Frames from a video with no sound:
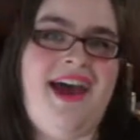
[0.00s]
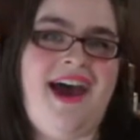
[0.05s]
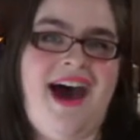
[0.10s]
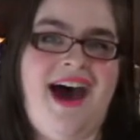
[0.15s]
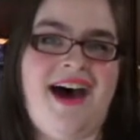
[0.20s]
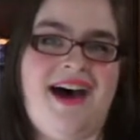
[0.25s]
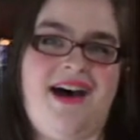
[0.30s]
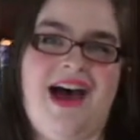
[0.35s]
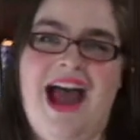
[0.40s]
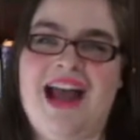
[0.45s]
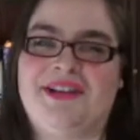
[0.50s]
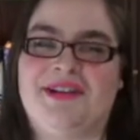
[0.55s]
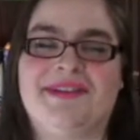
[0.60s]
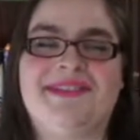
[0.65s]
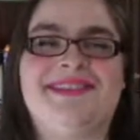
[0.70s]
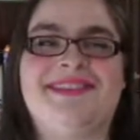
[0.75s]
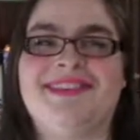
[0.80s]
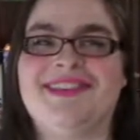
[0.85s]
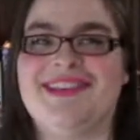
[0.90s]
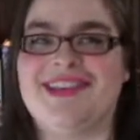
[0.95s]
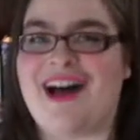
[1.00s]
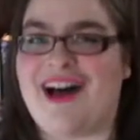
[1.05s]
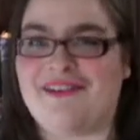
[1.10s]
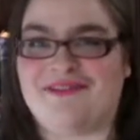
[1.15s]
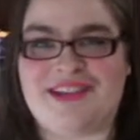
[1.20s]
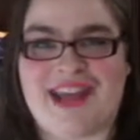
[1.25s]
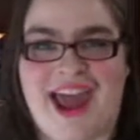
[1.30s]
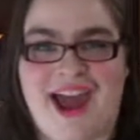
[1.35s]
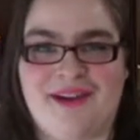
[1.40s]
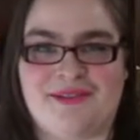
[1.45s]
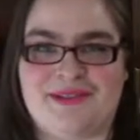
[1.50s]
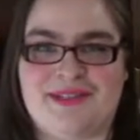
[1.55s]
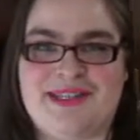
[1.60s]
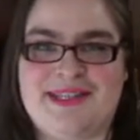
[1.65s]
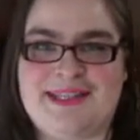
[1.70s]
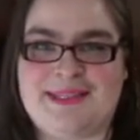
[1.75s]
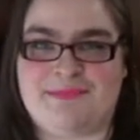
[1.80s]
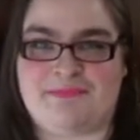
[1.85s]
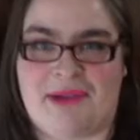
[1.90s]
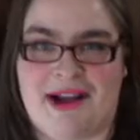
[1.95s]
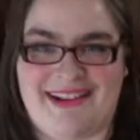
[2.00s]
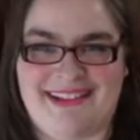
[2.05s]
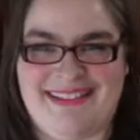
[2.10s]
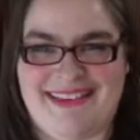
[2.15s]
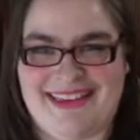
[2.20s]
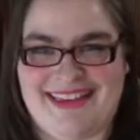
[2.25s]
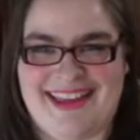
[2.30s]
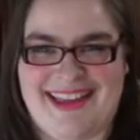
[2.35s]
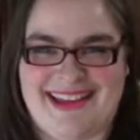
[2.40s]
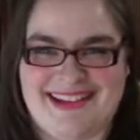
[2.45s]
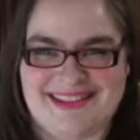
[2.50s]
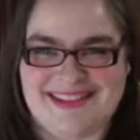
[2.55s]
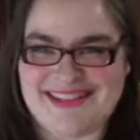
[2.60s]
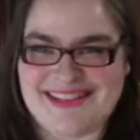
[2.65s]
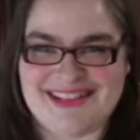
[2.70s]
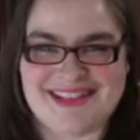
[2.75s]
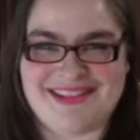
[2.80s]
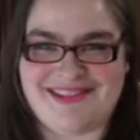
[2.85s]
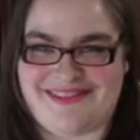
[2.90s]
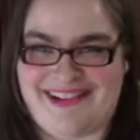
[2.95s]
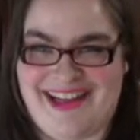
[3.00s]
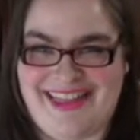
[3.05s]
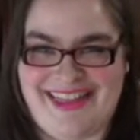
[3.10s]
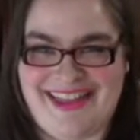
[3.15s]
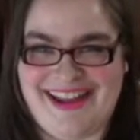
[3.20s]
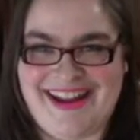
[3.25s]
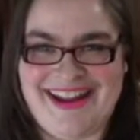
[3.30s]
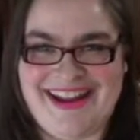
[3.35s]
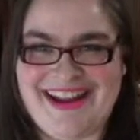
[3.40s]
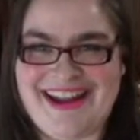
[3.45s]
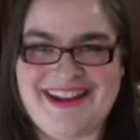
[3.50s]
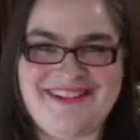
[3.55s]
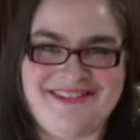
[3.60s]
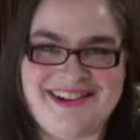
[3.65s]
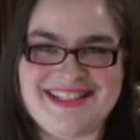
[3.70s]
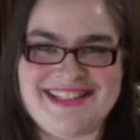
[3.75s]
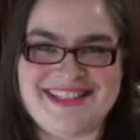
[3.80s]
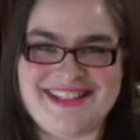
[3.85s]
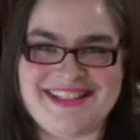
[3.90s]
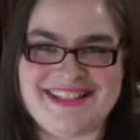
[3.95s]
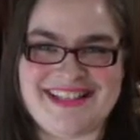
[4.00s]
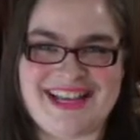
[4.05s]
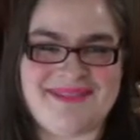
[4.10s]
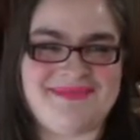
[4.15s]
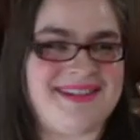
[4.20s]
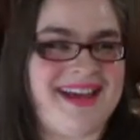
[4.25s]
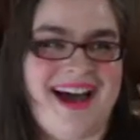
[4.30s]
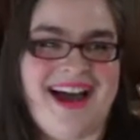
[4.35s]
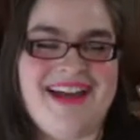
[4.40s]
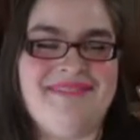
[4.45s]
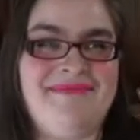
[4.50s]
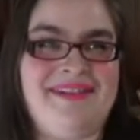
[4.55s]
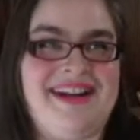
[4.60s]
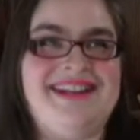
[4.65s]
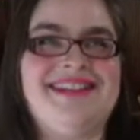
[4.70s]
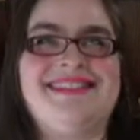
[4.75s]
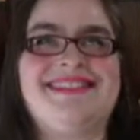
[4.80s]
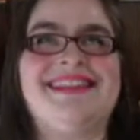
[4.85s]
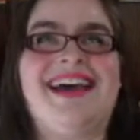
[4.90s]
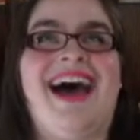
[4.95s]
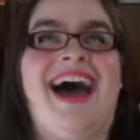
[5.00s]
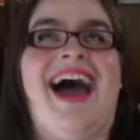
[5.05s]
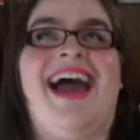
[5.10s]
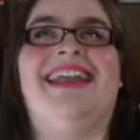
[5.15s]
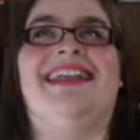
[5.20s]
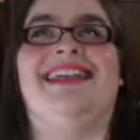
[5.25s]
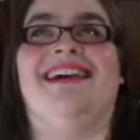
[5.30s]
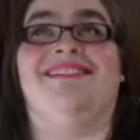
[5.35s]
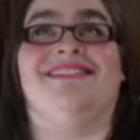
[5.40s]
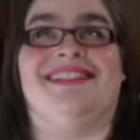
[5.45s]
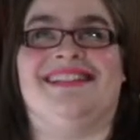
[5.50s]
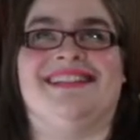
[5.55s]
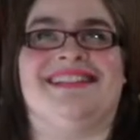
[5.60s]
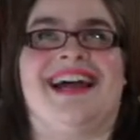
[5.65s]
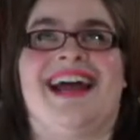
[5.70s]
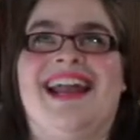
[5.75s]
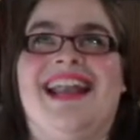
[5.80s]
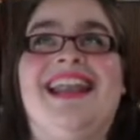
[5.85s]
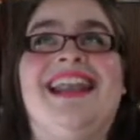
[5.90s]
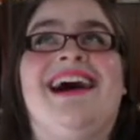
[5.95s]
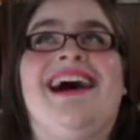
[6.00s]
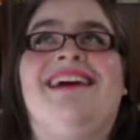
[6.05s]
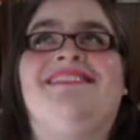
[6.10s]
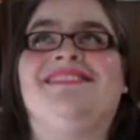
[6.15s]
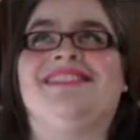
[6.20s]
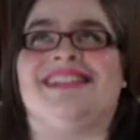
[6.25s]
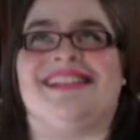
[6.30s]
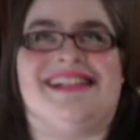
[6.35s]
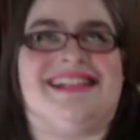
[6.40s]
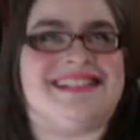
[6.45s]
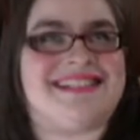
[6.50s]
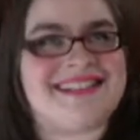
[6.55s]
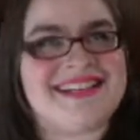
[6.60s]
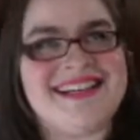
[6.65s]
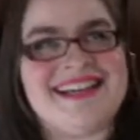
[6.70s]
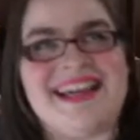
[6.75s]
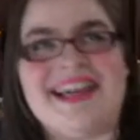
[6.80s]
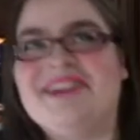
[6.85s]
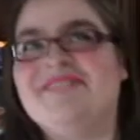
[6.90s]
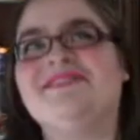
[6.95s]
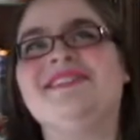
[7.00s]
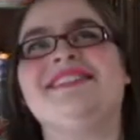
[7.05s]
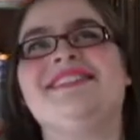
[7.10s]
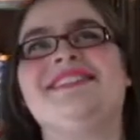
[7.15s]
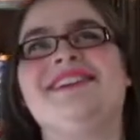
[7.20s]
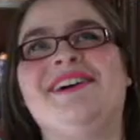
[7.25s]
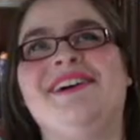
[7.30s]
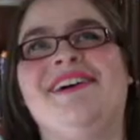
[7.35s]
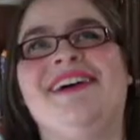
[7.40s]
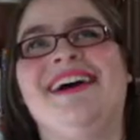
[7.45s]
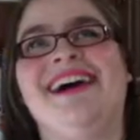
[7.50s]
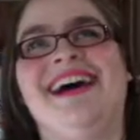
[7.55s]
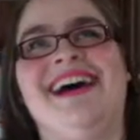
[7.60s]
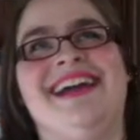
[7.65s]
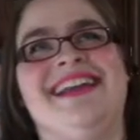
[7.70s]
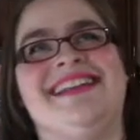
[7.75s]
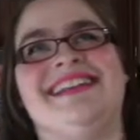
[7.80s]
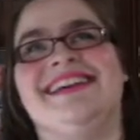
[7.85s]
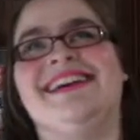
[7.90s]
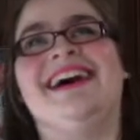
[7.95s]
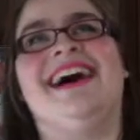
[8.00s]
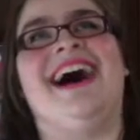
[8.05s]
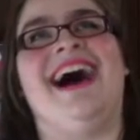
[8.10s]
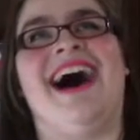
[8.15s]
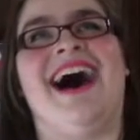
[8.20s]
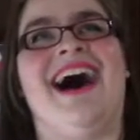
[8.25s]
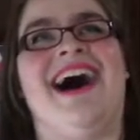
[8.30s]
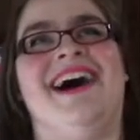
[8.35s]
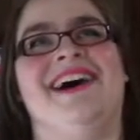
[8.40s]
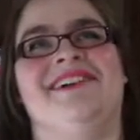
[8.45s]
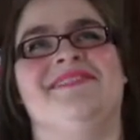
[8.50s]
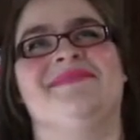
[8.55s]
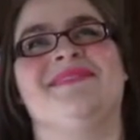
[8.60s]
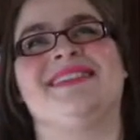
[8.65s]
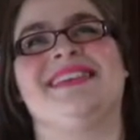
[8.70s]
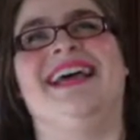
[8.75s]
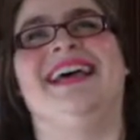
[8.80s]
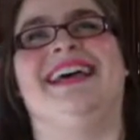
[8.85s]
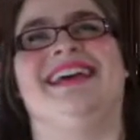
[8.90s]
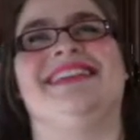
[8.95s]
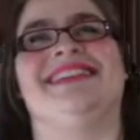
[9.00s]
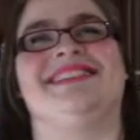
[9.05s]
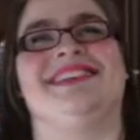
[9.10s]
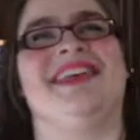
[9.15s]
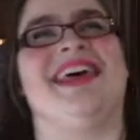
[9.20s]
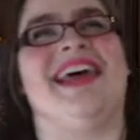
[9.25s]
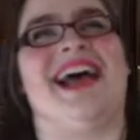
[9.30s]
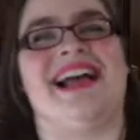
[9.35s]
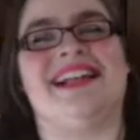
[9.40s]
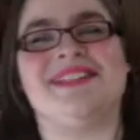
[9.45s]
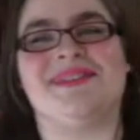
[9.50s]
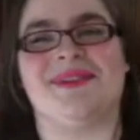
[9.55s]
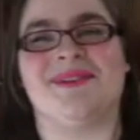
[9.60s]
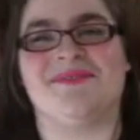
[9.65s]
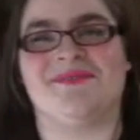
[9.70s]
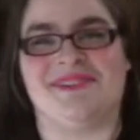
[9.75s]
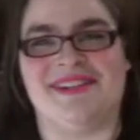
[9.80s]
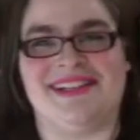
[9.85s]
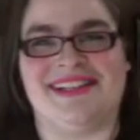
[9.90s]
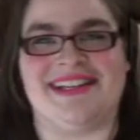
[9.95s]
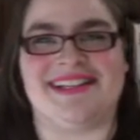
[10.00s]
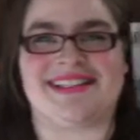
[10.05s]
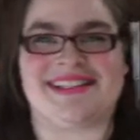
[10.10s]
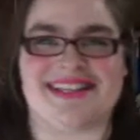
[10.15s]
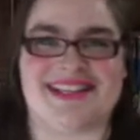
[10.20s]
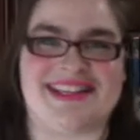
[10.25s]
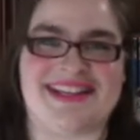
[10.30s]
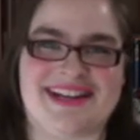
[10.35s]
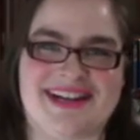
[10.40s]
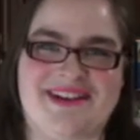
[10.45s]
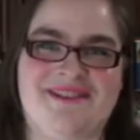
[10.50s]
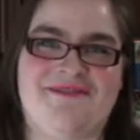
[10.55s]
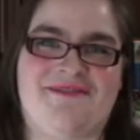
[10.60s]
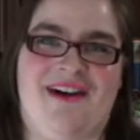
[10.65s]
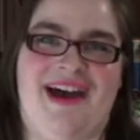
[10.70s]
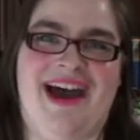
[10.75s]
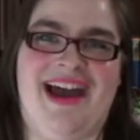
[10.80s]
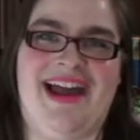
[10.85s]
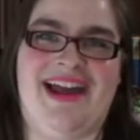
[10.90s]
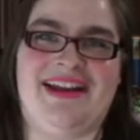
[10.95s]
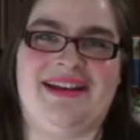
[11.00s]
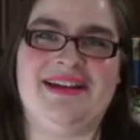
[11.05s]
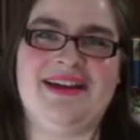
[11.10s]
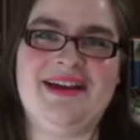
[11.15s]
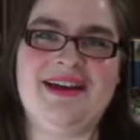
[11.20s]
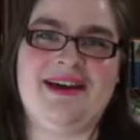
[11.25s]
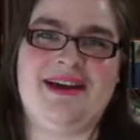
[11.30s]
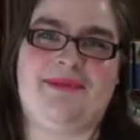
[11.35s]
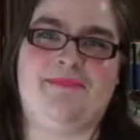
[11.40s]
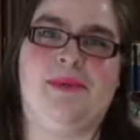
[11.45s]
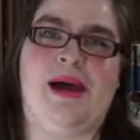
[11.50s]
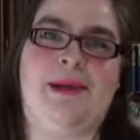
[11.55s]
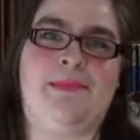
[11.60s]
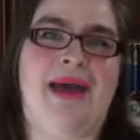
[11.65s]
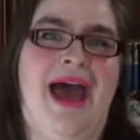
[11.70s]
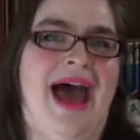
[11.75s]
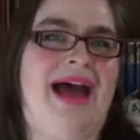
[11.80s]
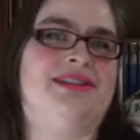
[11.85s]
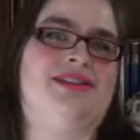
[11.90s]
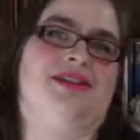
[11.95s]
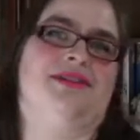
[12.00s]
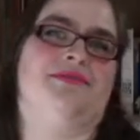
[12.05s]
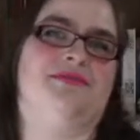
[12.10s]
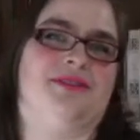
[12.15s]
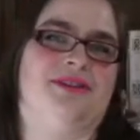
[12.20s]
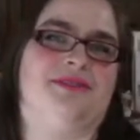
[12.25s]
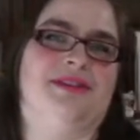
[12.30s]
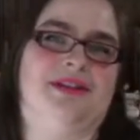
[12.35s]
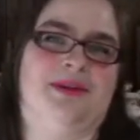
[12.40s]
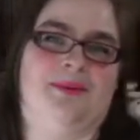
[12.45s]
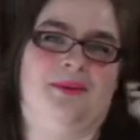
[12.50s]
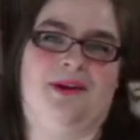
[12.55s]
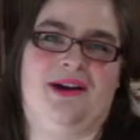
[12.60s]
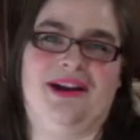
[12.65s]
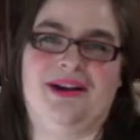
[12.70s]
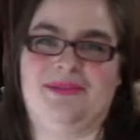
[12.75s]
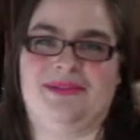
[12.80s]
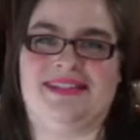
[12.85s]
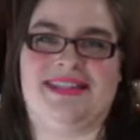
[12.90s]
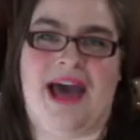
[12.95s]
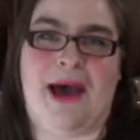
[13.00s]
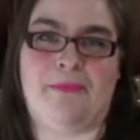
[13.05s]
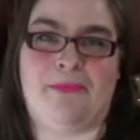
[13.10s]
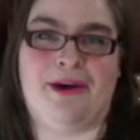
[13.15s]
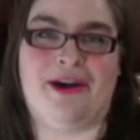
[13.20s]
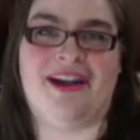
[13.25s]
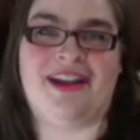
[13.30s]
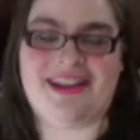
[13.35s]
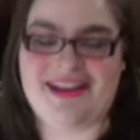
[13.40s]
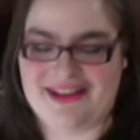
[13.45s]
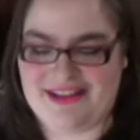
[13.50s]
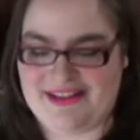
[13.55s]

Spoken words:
I just loved how spunky and Cinderella-y it was at the same time. I loved it. I loved it. It was so good. So that's what really solidified my passion for the written word, was that book.